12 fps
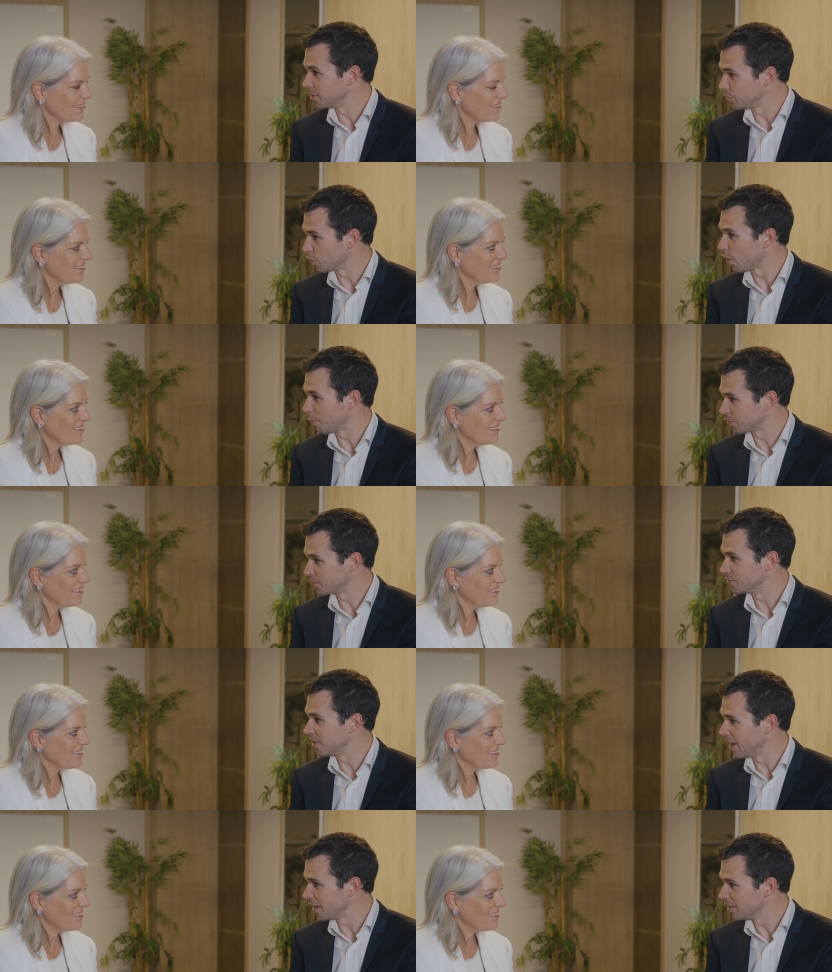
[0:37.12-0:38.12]
Speaker 1: in Europe
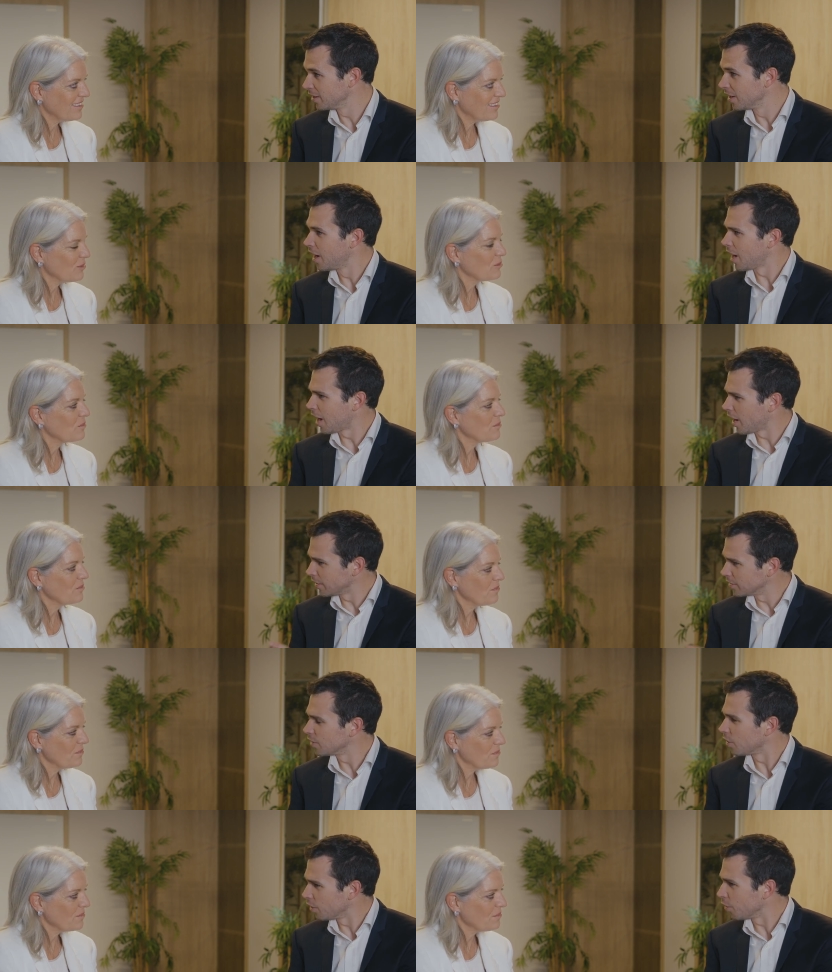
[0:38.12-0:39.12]
today,
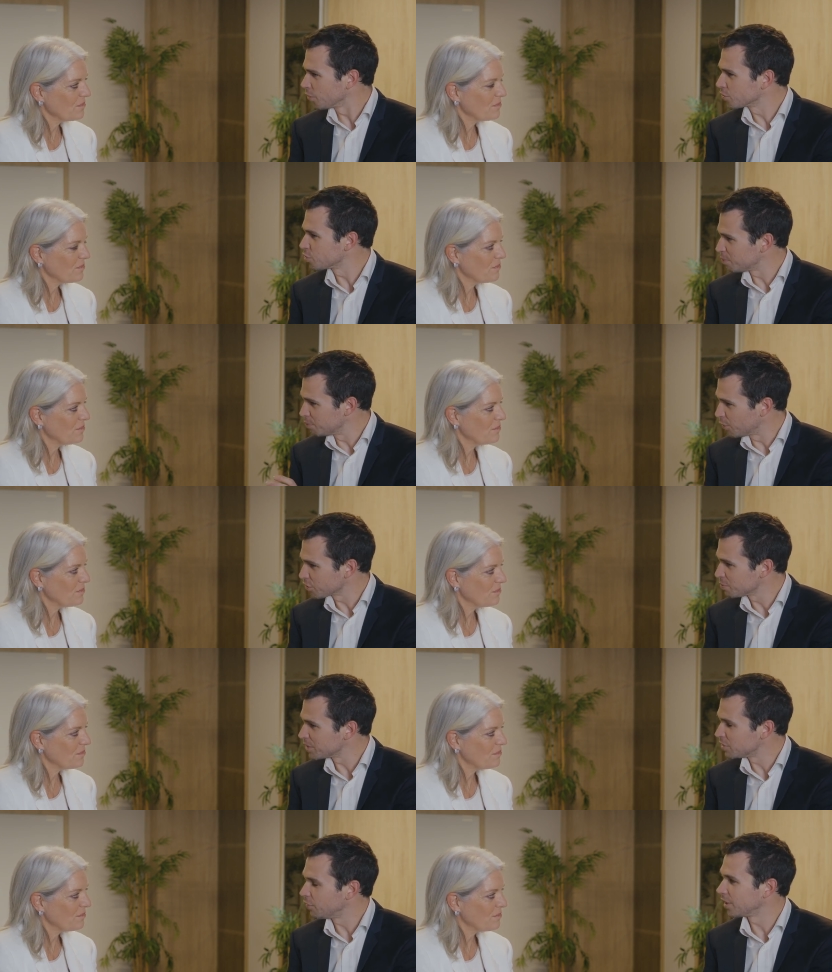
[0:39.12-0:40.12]
and also more
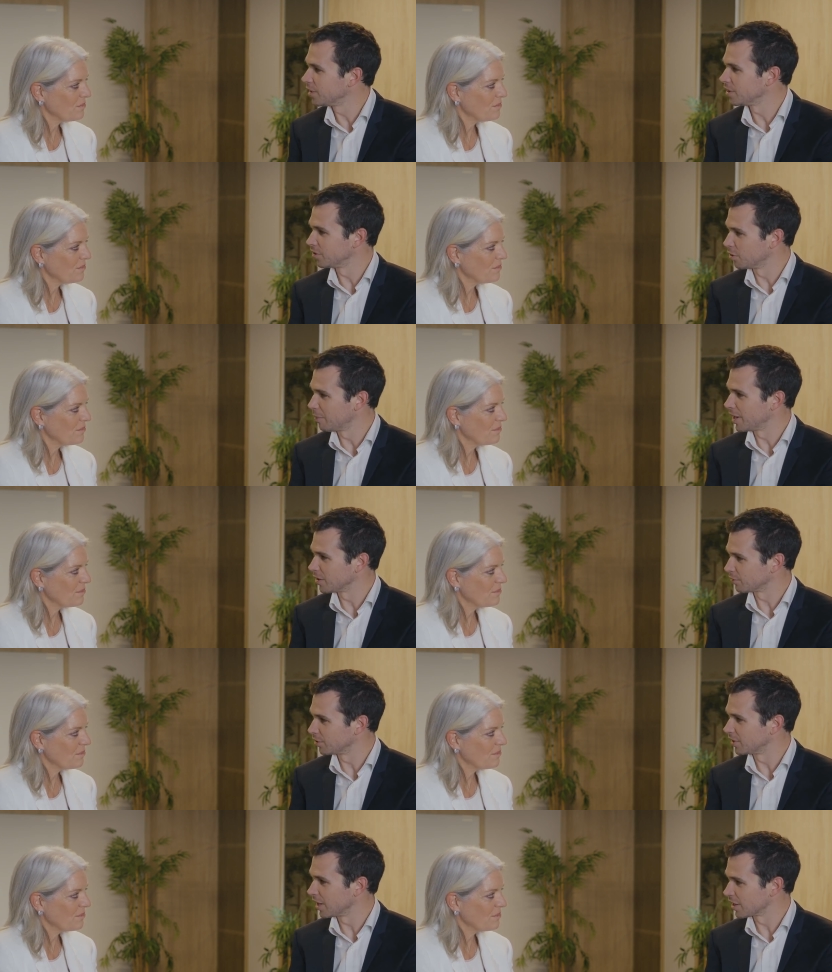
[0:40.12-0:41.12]
specifically in the domain
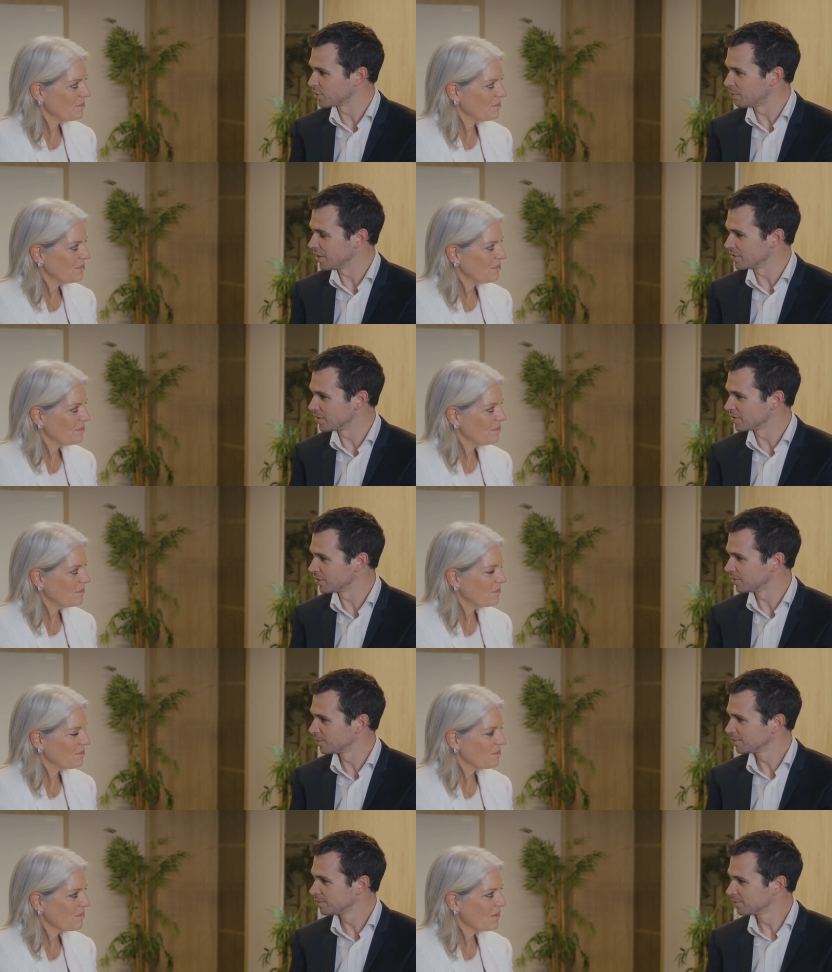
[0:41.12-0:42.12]
of the data spaces?
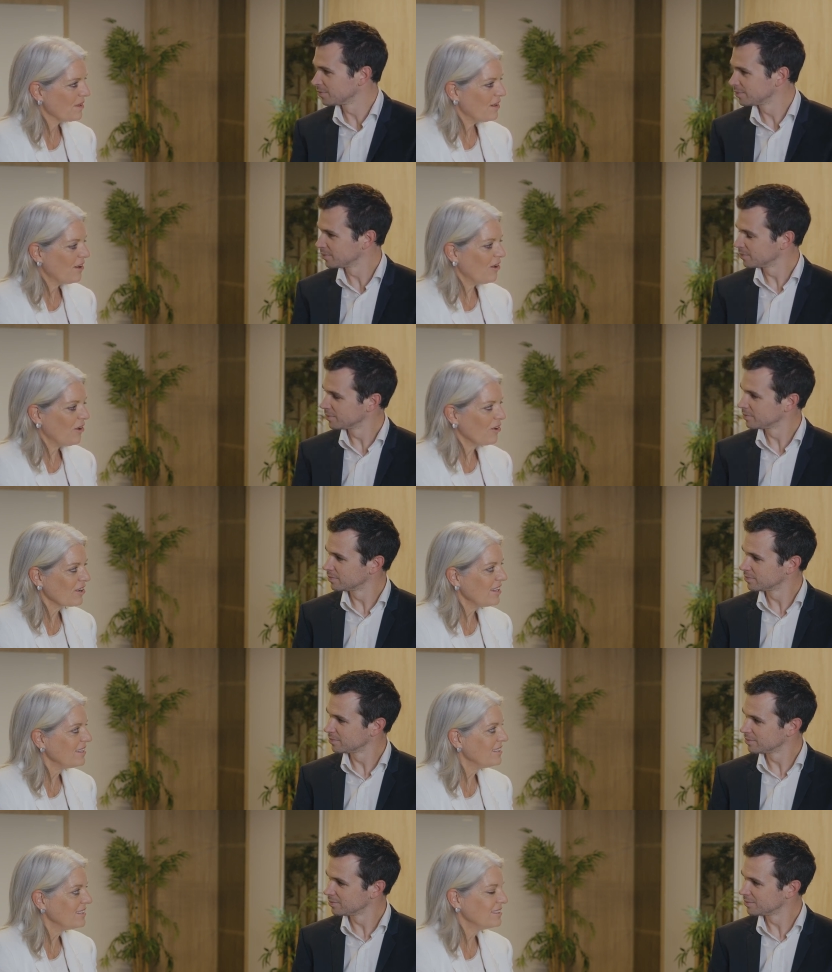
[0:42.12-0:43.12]

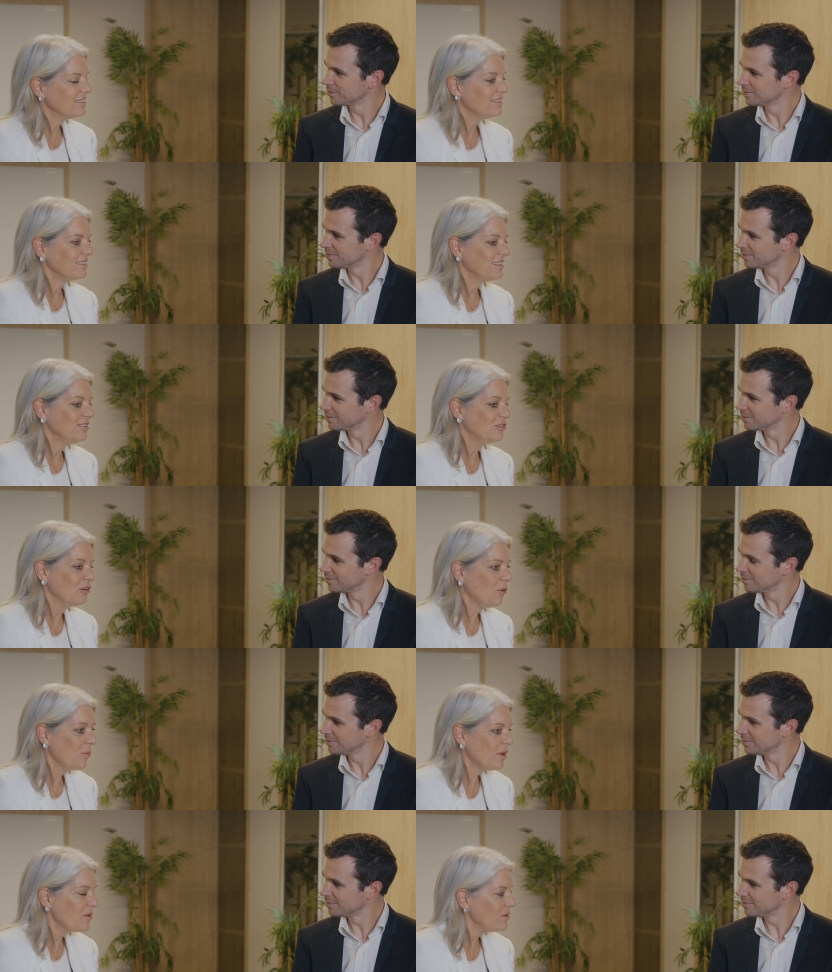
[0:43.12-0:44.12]
Speaker 2: Okay, in
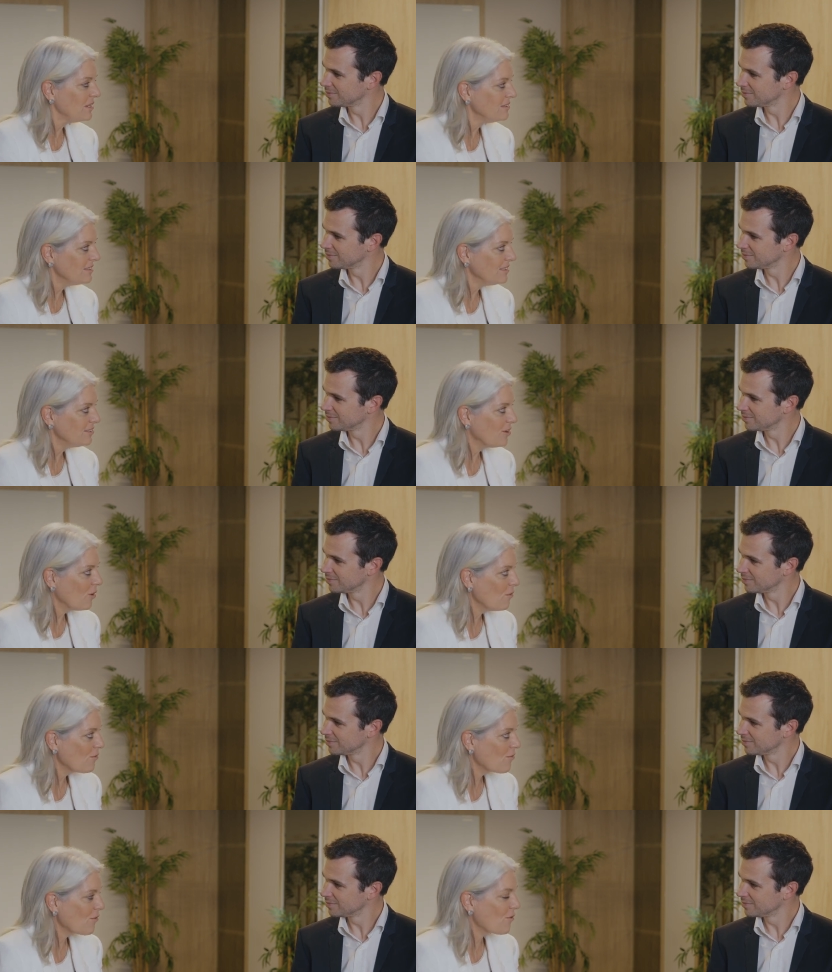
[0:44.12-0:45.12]
interoperability,
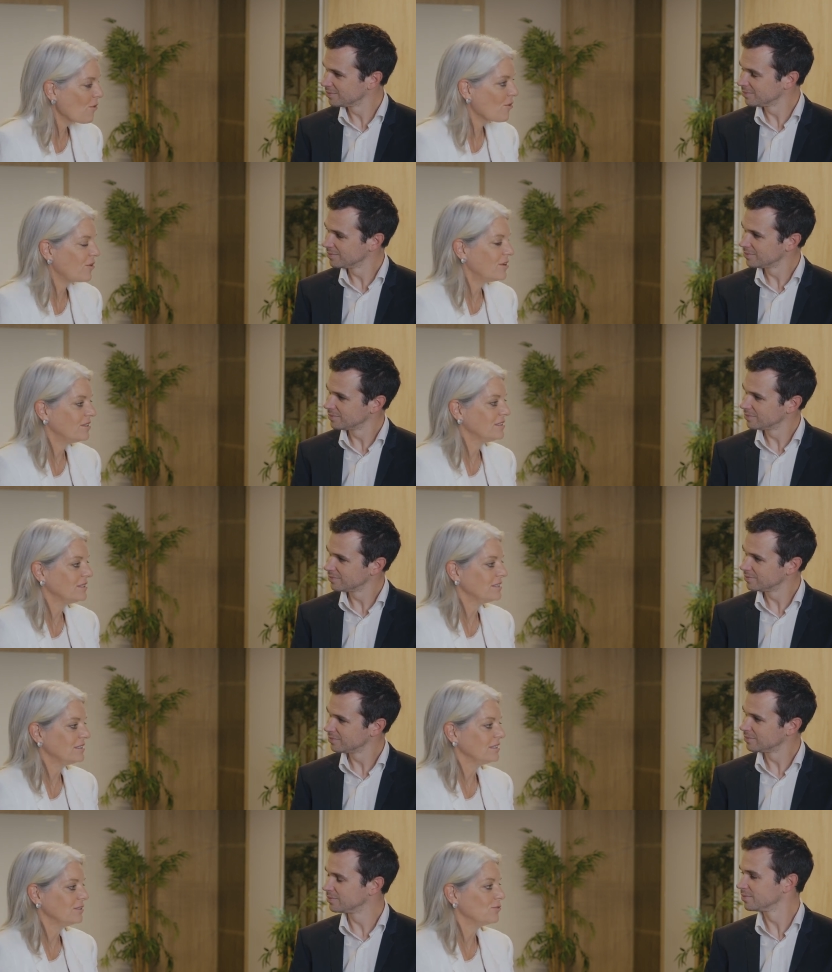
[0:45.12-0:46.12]
no. For
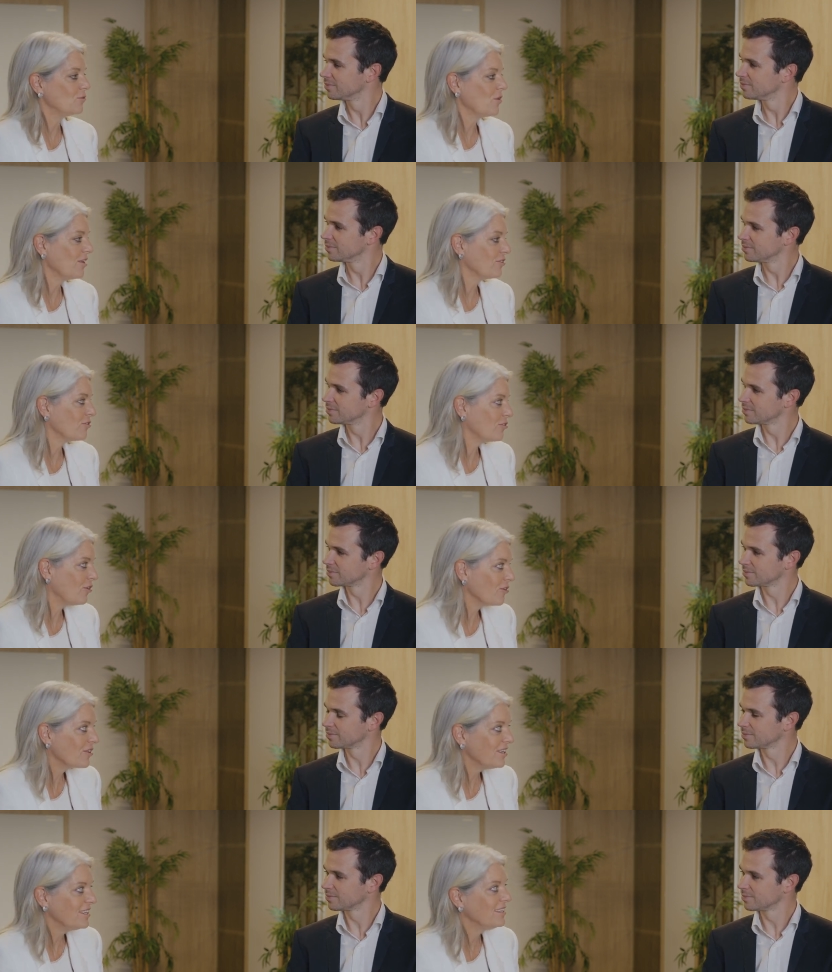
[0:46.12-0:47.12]
uh, if we are
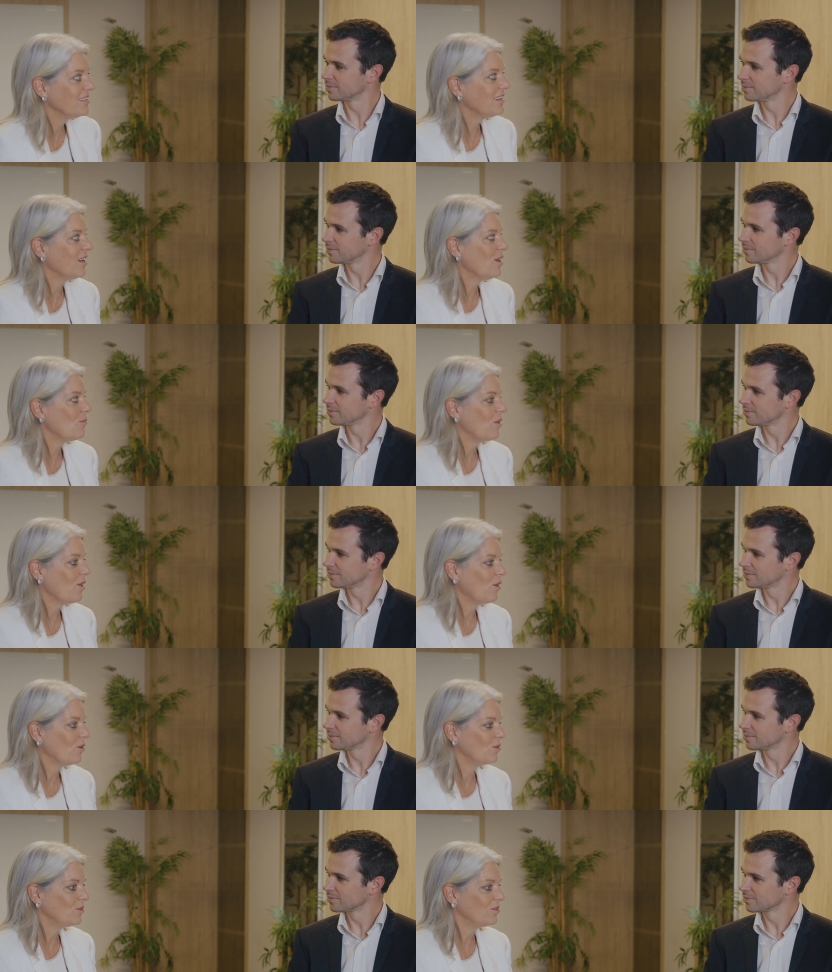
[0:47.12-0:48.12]
talking
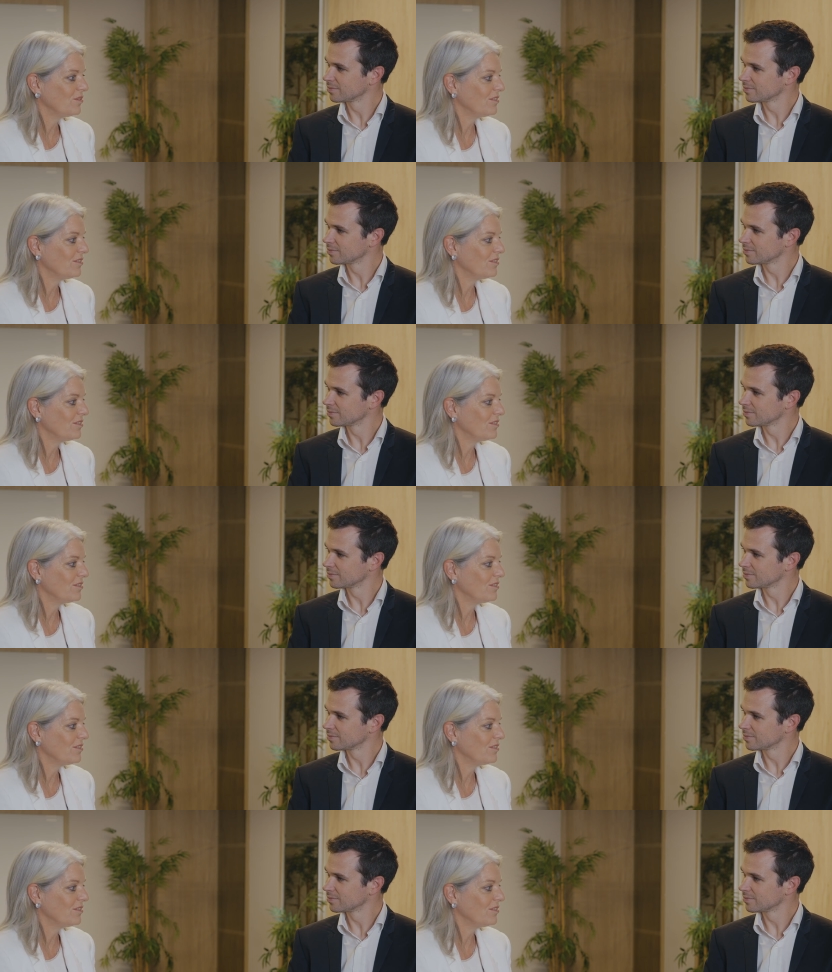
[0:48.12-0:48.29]
about